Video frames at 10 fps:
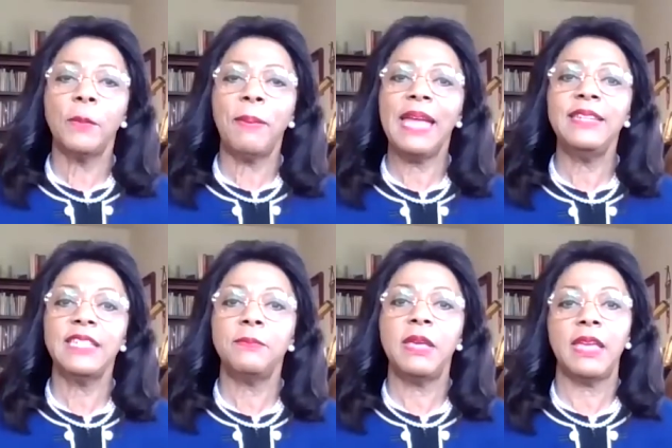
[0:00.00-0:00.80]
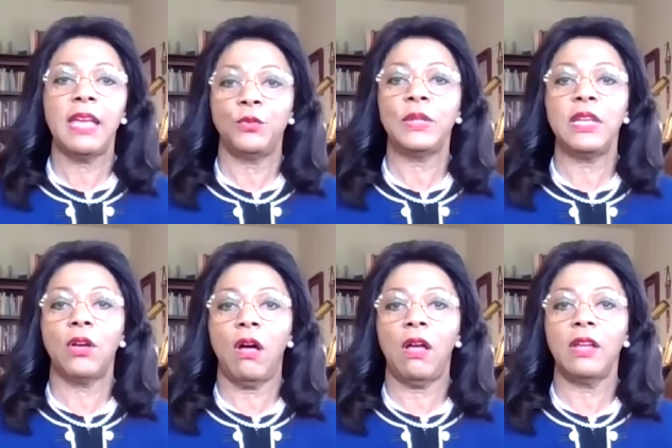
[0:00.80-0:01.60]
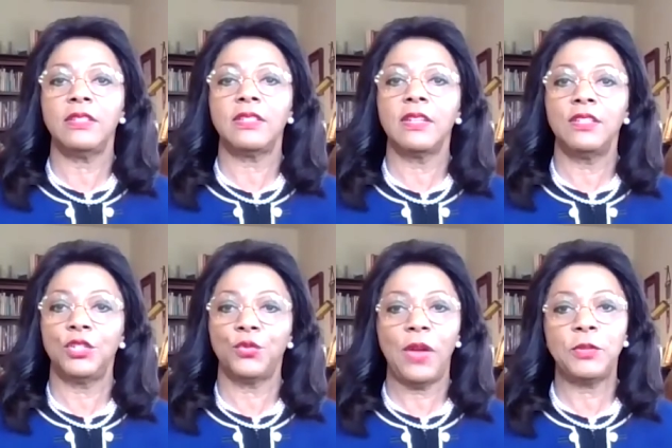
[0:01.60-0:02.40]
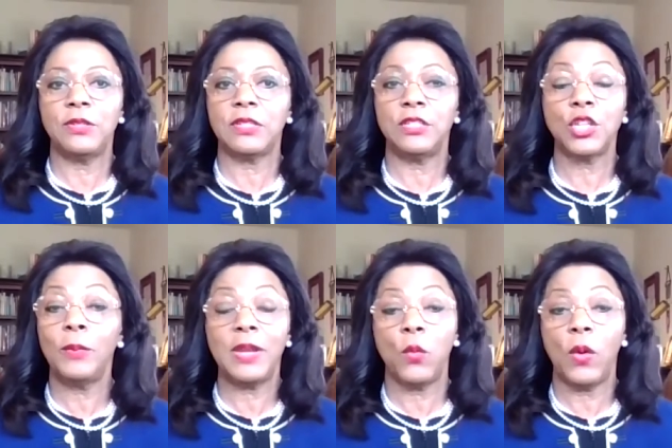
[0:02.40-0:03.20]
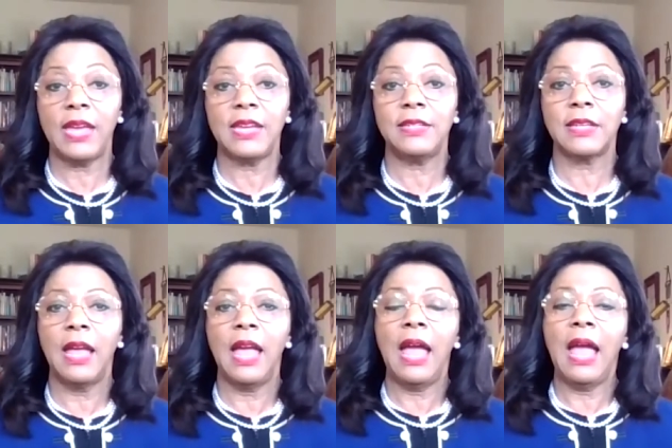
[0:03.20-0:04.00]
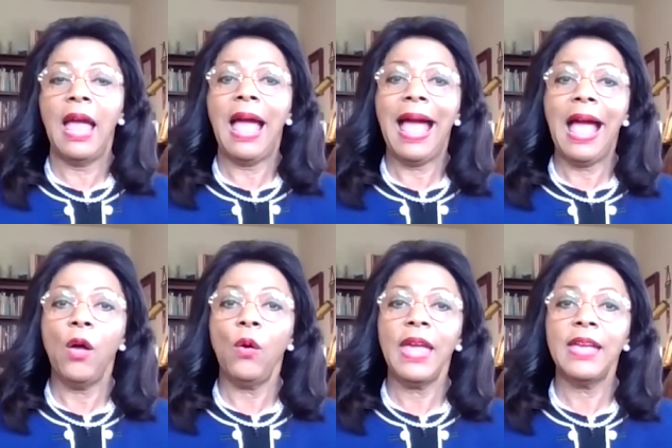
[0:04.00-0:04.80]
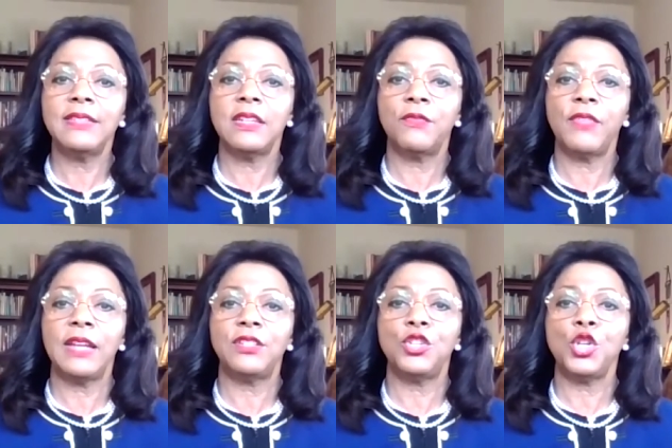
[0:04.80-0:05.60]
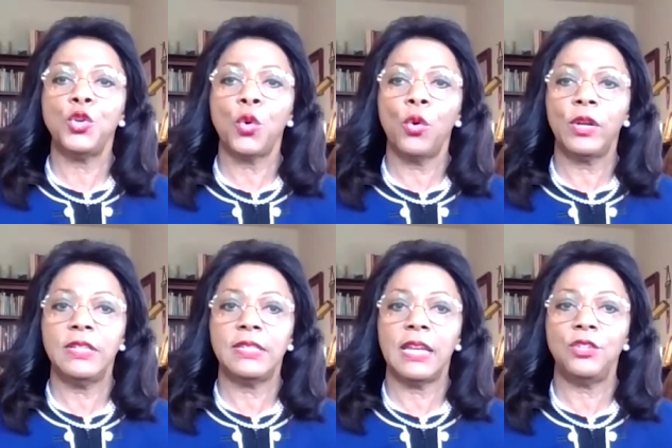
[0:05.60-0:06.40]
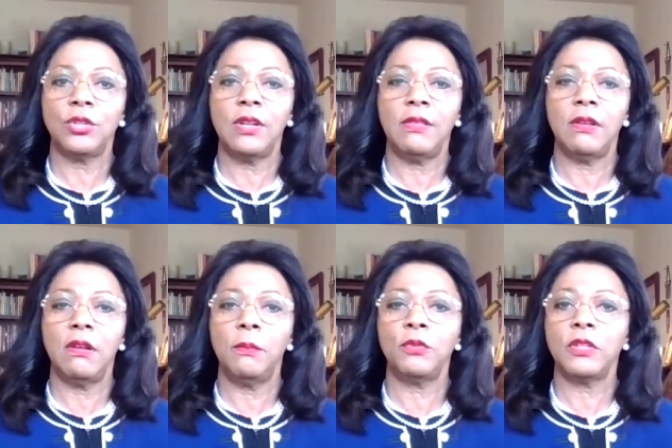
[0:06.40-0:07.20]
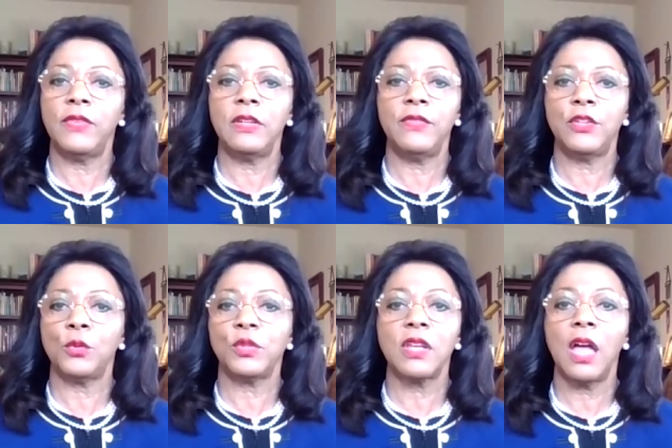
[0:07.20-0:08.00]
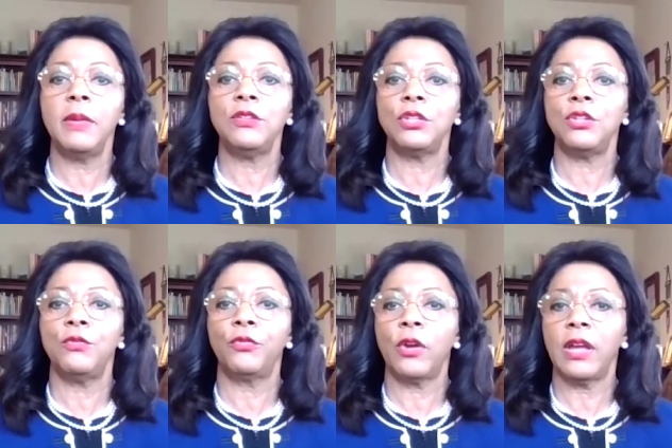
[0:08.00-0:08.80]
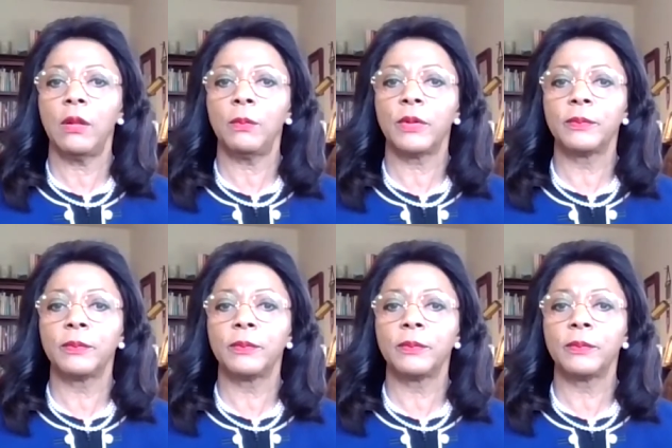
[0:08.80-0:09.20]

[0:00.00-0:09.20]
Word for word: The pandemic has really caused disruptions in so many ways. How has it affected your organization and the numbers of individuals coming to you for help?